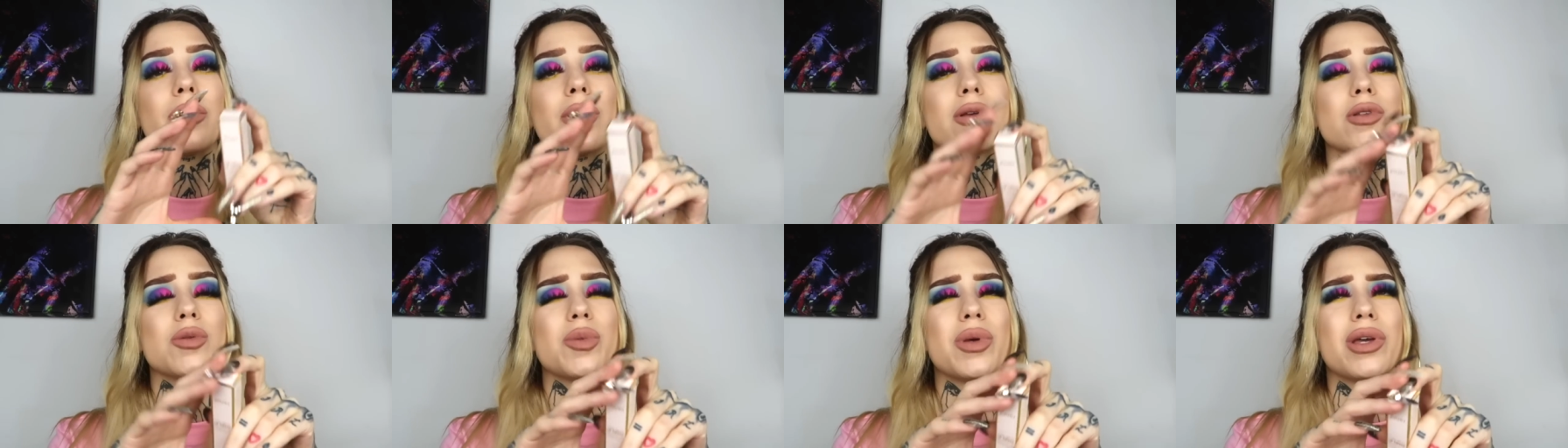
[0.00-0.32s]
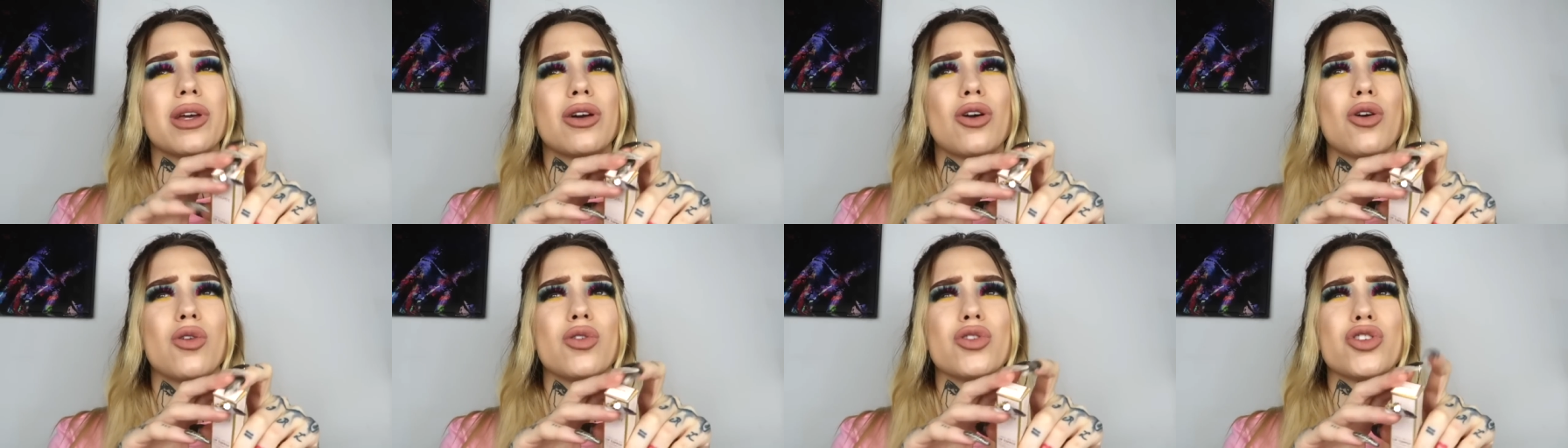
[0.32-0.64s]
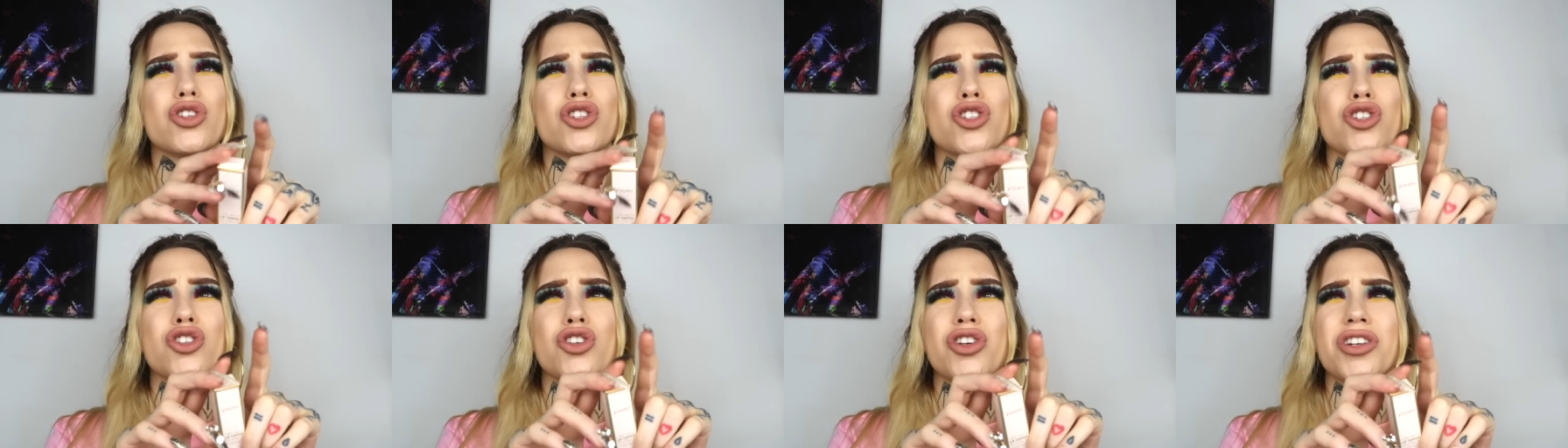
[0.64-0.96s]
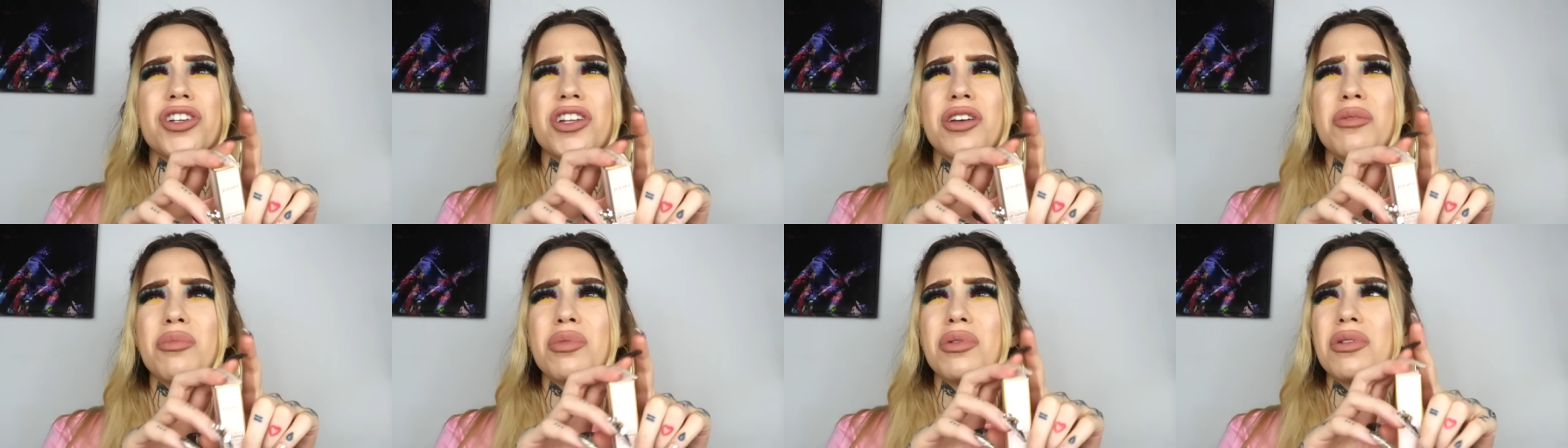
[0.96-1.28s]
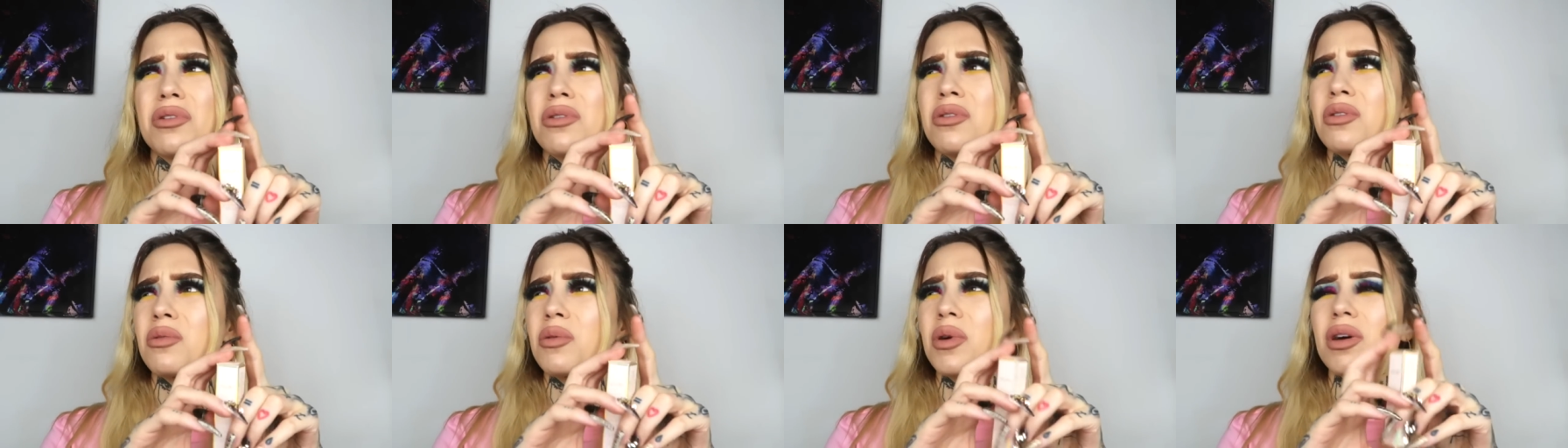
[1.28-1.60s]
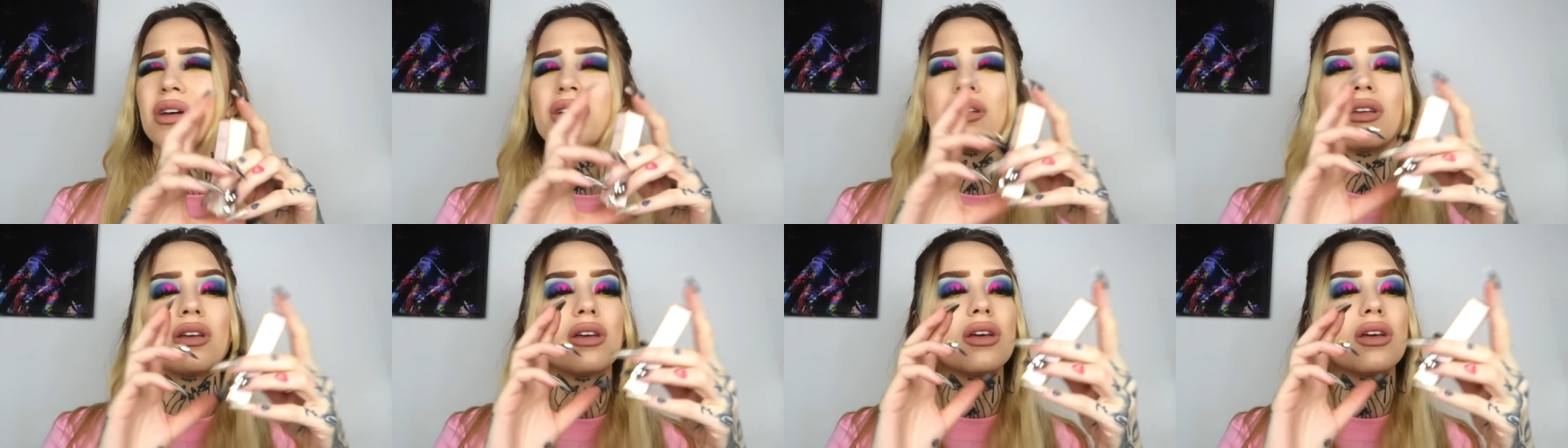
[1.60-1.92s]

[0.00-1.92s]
I was about to call it Sugar Dip, I don't know why.